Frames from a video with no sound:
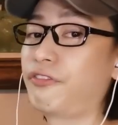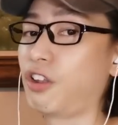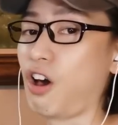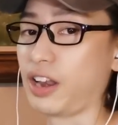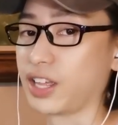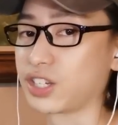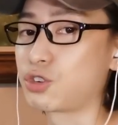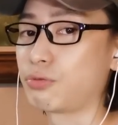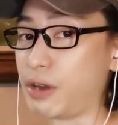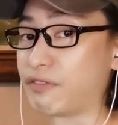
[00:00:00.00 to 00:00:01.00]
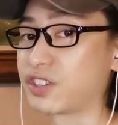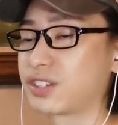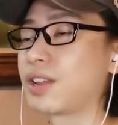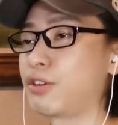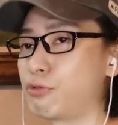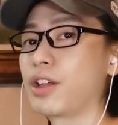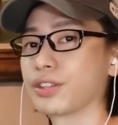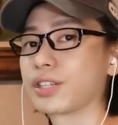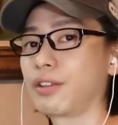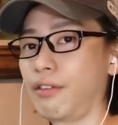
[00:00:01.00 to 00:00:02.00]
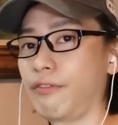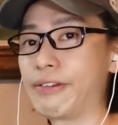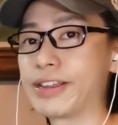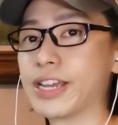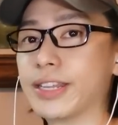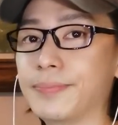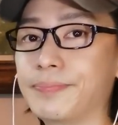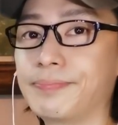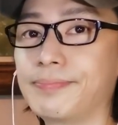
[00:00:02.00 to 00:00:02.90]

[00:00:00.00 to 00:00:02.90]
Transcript: Flawless riffs and runs. Very good.